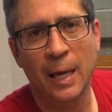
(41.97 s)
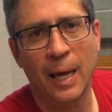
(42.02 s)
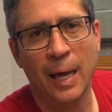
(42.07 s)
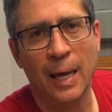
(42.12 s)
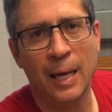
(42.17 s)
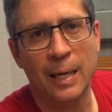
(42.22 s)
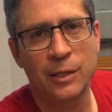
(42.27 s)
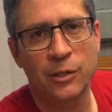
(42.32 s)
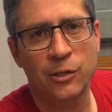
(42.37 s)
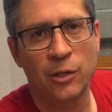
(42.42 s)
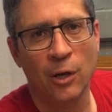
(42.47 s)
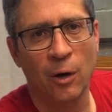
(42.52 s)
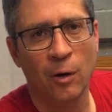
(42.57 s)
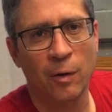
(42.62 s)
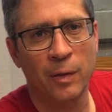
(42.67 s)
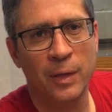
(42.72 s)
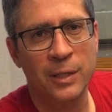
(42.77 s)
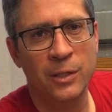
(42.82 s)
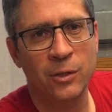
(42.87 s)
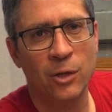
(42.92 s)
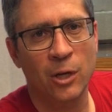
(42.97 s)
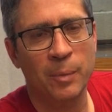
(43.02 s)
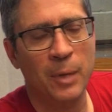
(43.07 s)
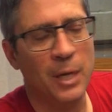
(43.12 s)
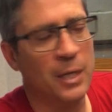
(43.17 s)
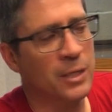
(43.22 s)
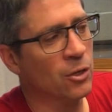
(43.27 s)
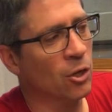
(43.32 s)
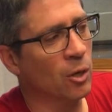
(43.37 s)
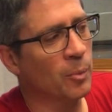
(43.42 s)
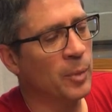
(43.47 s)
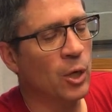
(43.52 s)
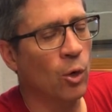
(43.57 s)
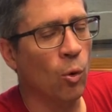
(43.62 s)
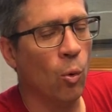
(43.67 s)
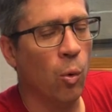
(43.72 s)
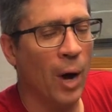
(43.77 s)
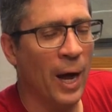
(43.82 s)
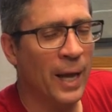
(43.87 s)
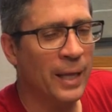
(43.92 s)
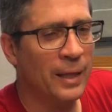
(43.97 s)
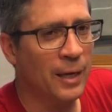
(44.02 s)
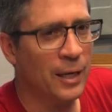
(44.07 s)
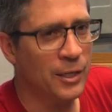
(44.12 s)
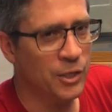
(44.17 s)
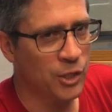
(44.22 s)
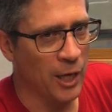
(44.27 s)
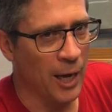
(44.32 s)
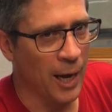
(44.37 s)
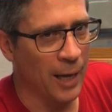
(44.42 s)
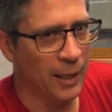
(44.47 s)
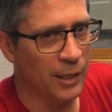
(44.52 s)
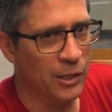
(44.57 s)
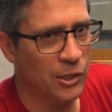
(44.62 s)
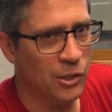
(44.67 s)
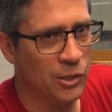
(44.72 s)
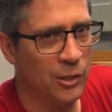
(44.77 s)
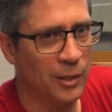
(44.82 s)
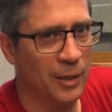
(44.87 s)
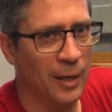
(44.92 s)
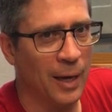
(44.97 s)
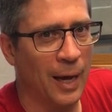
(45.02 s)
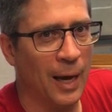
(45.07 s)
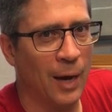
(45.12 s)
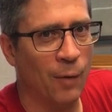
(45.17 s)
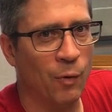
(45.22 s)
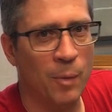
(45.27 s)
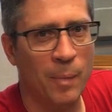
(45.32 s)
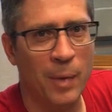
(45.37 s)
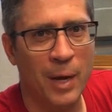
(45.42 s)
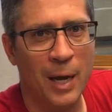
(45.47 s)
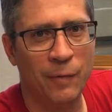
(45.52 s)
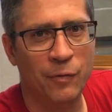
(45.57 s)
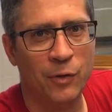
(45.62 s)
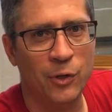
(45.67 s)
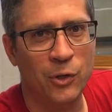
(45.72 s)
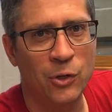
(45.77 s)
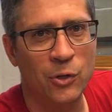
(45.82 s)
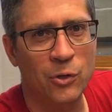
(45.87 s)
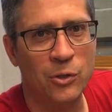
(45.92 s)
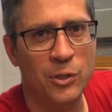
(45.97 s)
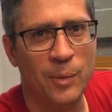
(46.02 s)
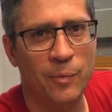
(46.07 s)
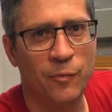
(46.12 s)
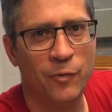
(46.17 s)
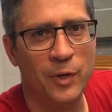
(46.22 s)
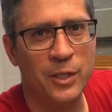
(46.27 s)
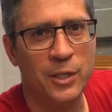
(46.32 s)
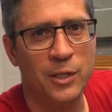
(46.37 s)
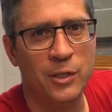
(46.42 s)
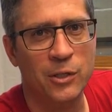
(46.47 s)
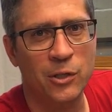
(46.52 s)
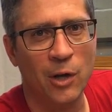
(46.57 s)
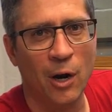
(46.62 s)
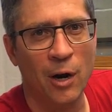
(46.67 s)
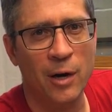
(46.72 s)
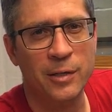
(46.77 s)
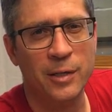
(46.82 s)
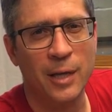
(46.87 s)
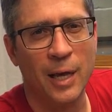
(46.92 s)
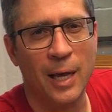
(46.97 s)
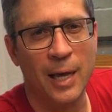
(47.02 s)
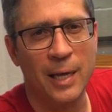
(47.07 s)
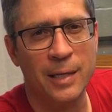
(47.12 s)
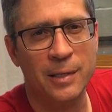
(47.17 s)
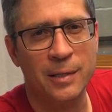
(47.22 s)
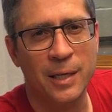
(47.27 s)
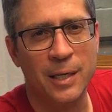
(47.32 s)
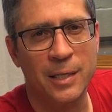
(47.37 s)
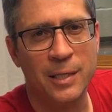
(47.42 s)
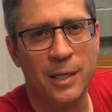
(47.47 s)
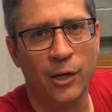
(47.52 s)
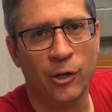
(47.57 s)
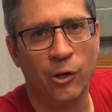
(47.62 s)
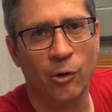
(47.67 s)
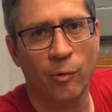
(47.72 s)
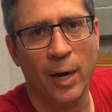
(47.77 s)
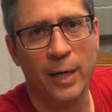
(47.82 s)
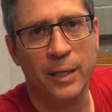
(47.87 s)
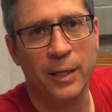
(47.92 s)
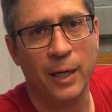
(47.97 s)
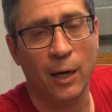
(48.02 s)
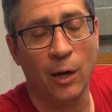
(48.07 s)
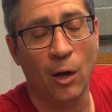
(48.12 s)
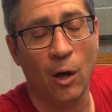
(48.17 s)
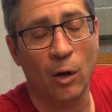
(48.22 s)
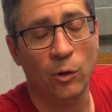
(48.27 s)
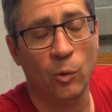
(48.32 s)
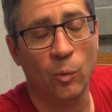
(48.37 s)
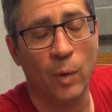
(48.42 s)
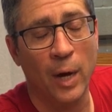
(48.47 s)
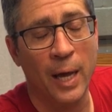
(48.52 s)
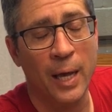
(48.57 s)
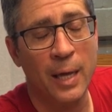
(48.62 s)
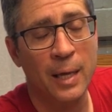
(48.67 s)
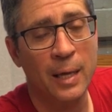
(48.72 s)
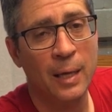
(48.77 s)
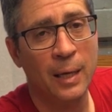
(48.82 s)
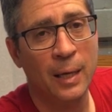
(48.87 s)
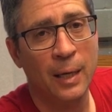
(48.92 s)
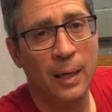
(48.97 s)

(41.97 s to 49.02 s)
And so this is going to be it's going to be quite a challenge. Uh, we may have to do some fits and starts as things get corrected along the way.